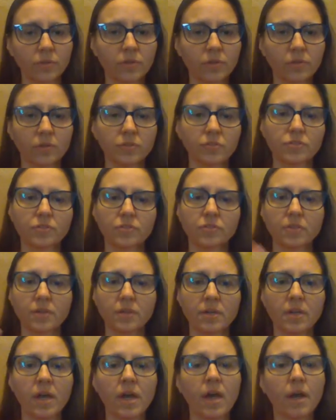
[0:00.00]
They're
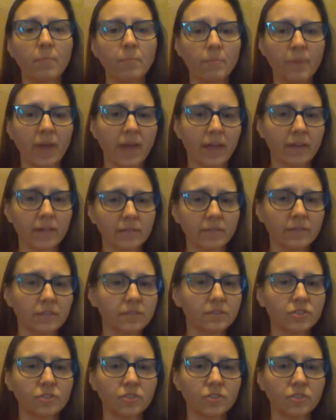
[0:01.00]
usually pale